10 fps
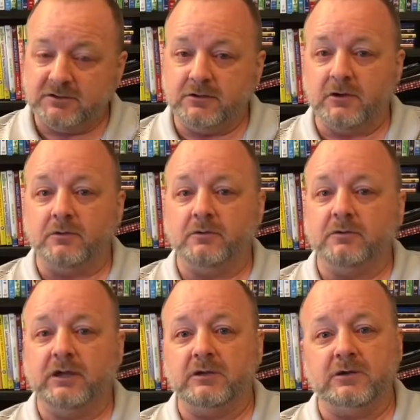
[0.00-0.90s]
you know
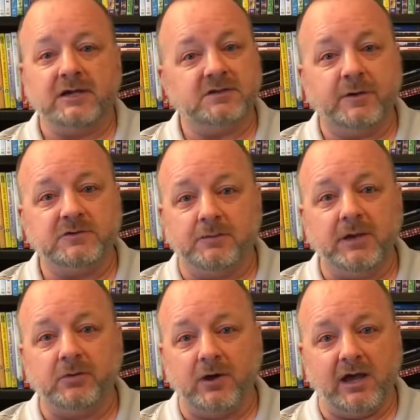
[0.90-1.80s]
that you're not supposed to
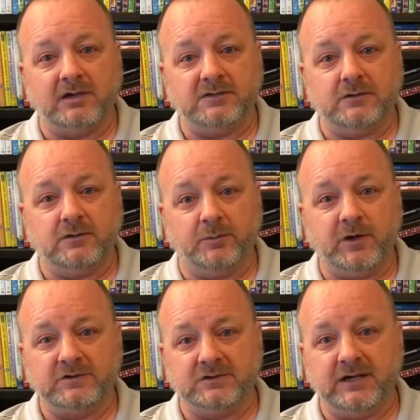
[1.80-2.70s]
memorize your
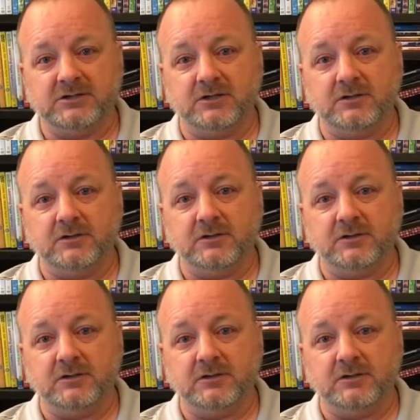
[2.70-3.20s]
presentation.